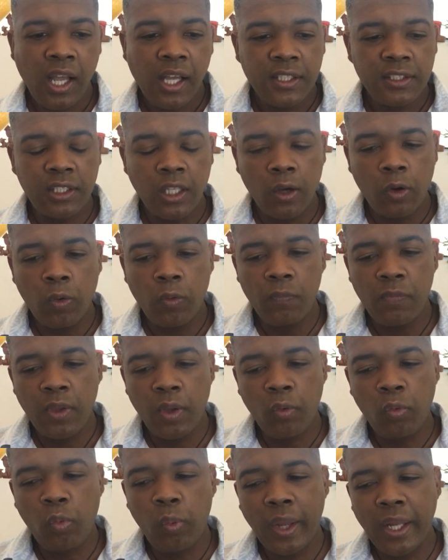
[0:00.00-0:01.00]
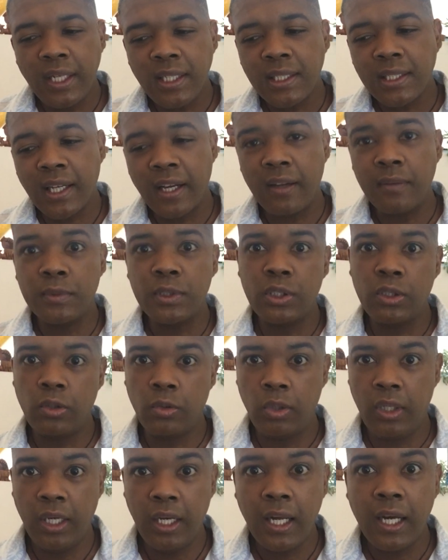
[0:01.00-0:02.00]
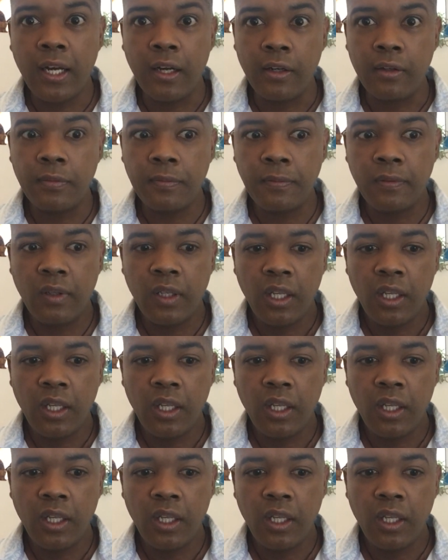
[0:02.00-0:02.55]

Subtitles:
So when it comes to love,